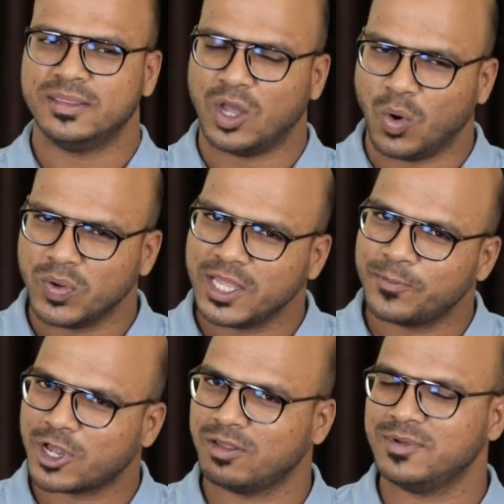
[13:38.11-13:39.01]
The only
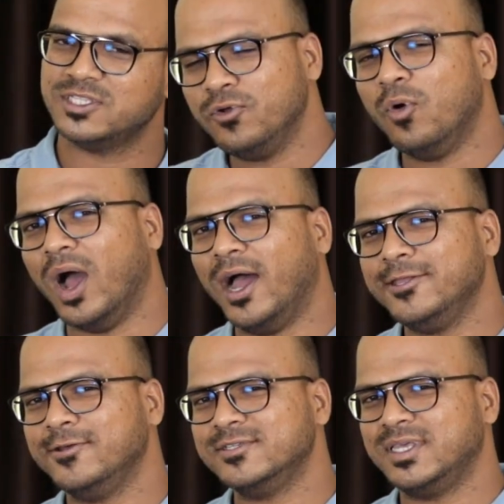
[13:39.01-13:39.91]
problem is you
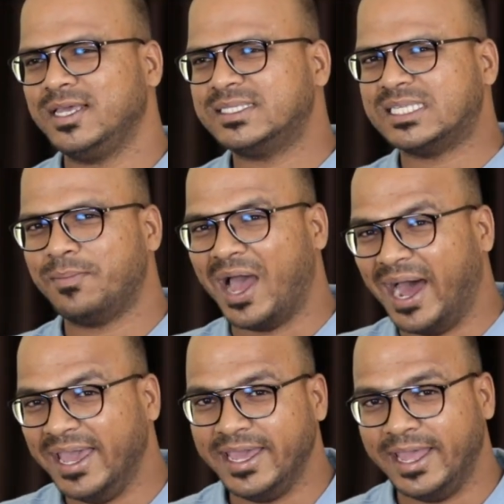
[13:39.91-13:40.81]
are using some
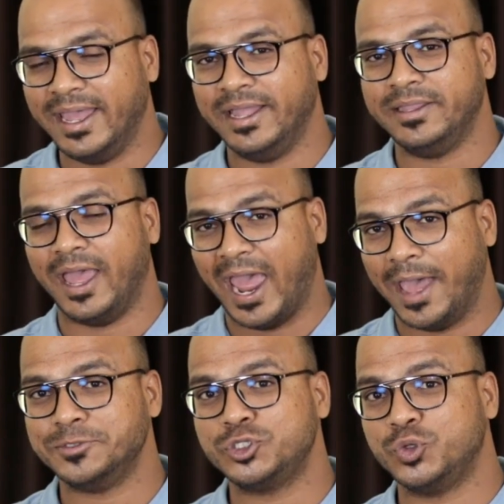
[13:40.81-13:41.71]
high-end
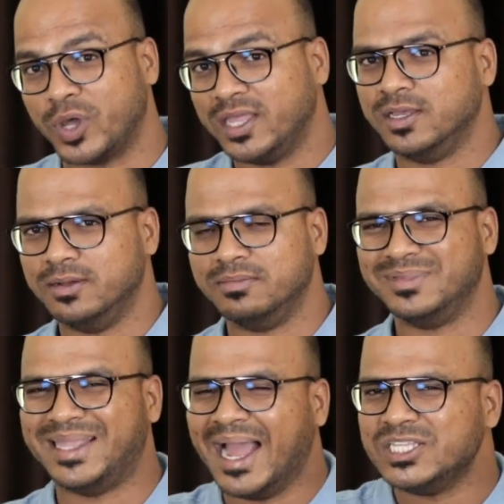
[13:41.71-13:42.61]
apps together.
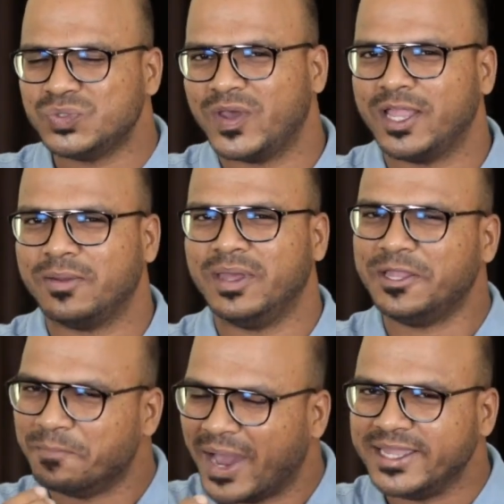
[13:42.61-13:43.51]
That's where
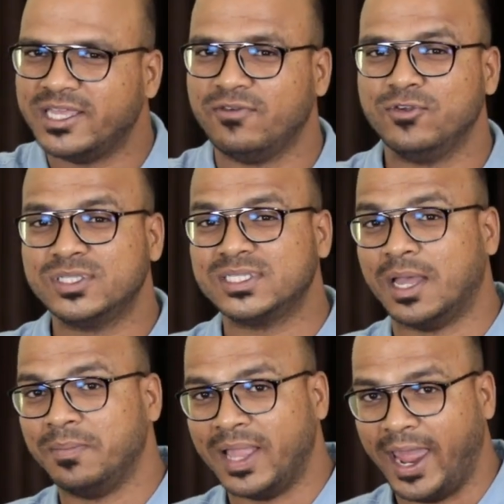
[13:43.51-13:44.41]
it might give you
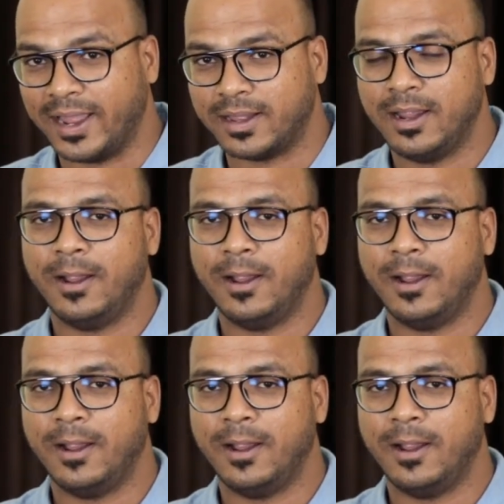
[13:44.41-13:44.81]
some lag.